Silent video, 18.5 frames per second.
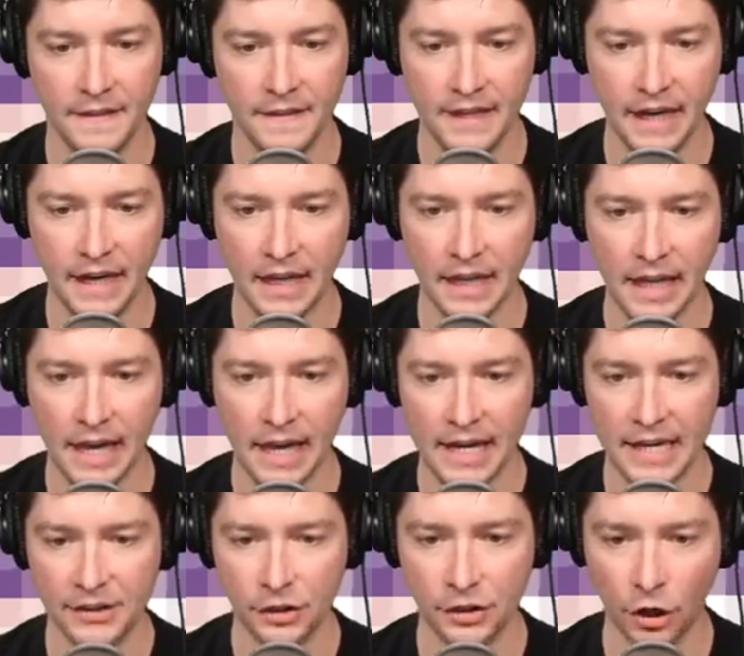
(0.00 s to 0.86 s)
The Allay
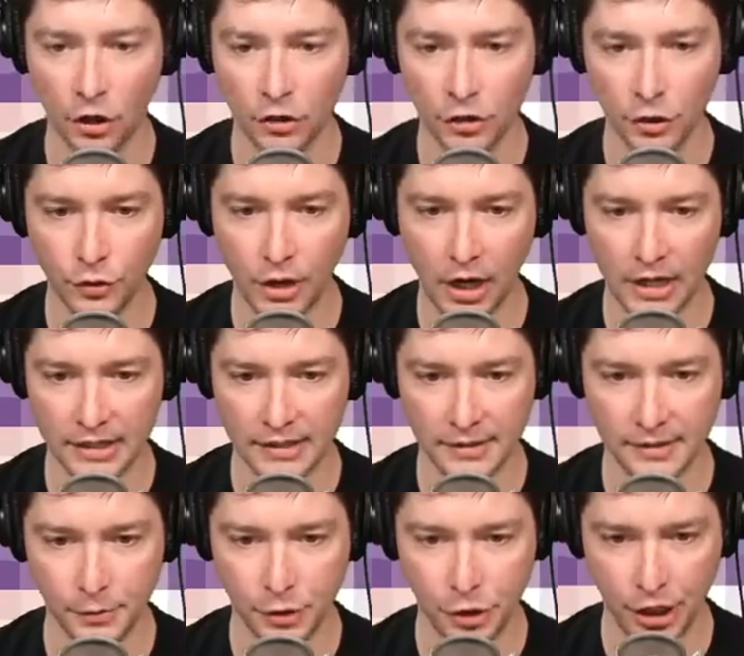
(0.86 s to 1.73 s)
has also gotten
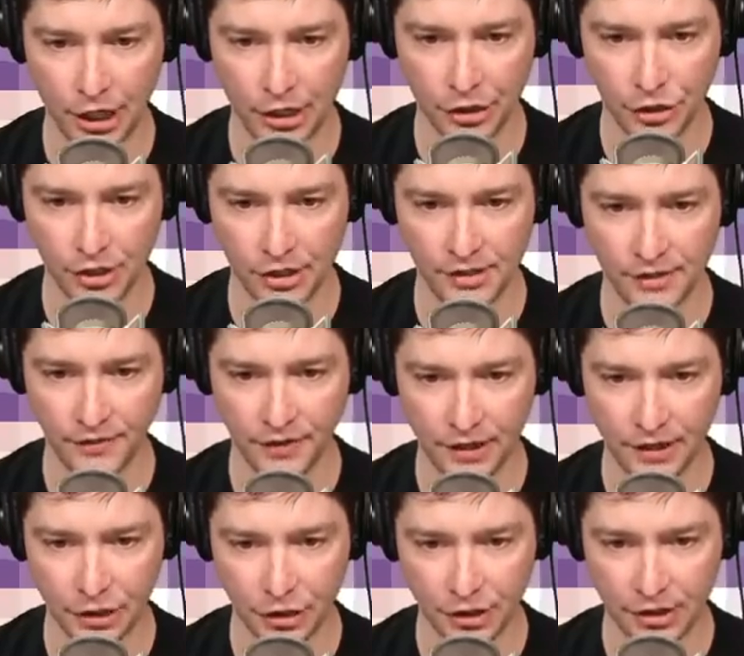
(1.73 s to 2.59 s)
some changes. If I
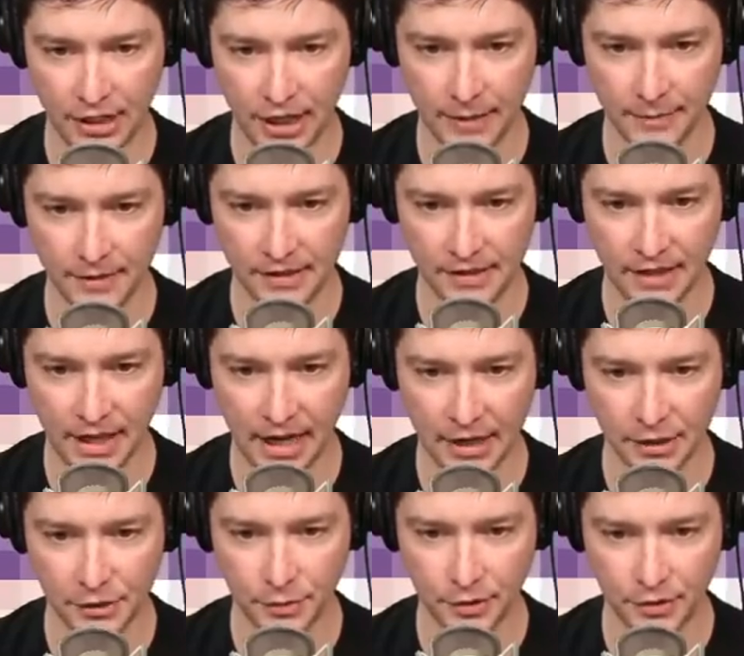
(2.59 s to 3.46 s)
can just tame this
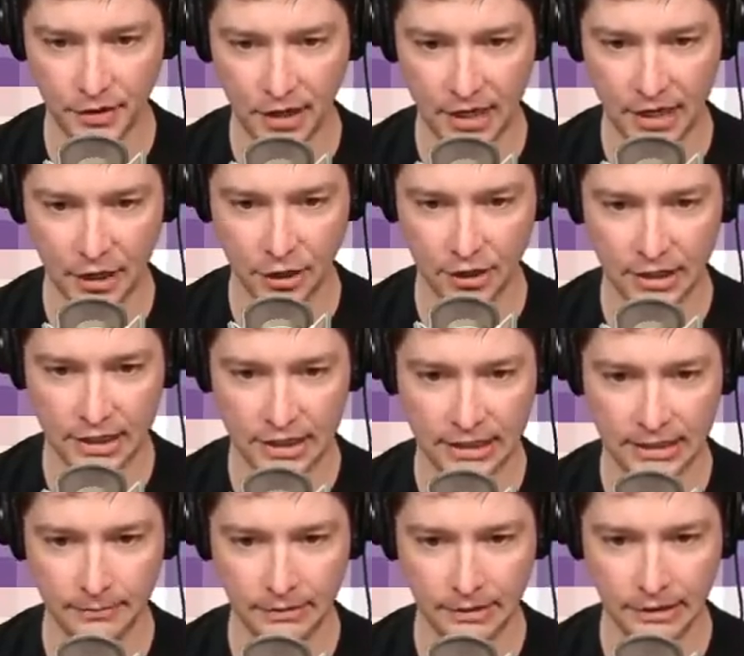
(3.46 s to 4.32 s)
last one right here.
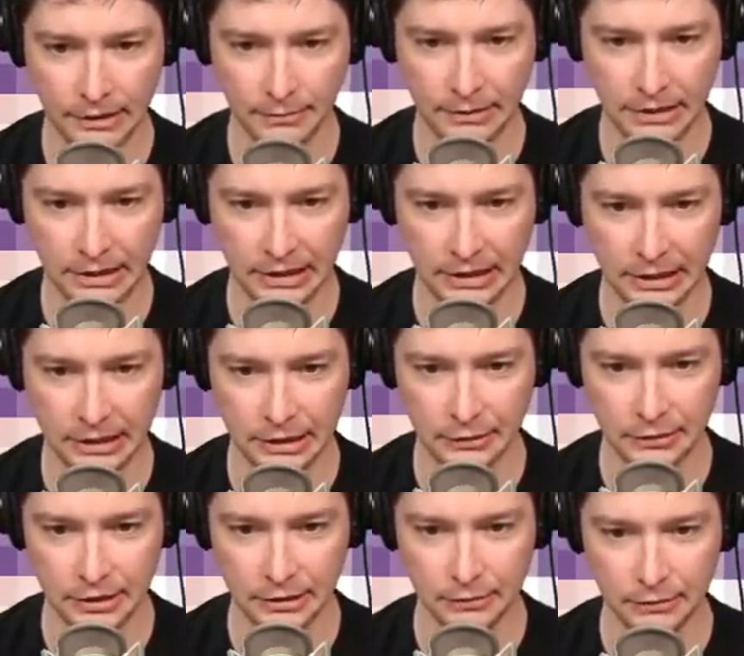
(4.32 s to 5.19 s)
Come to me.
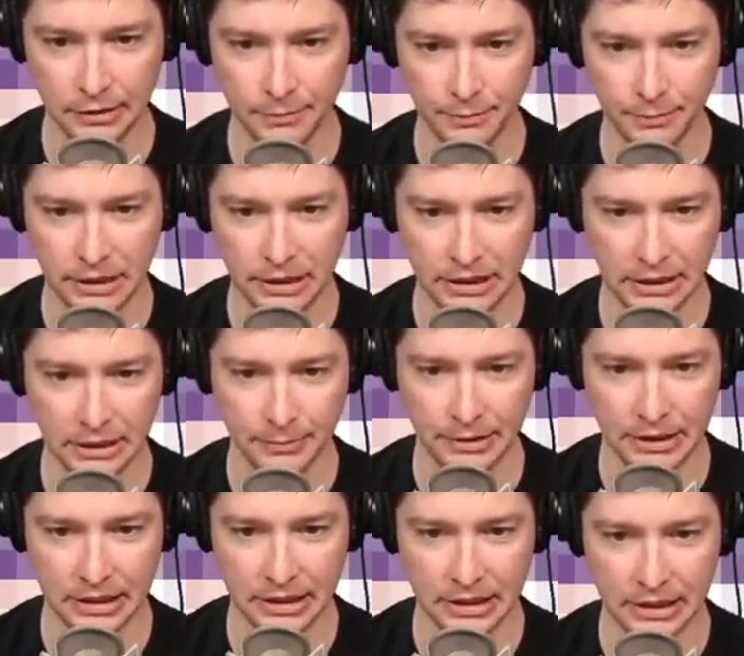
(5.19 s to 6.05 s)
No, I don't want to put down a
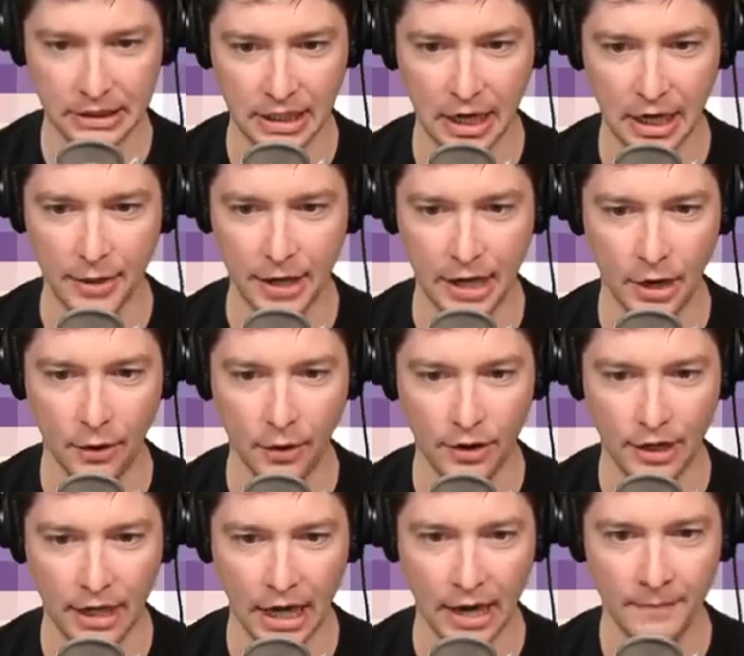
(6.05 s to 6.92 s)
block. There we go.
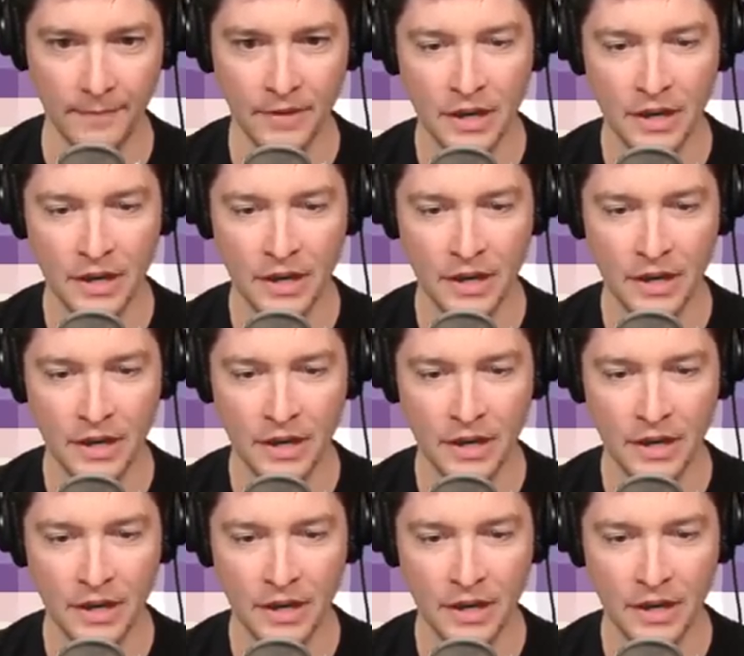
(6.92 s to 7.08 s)
Okay.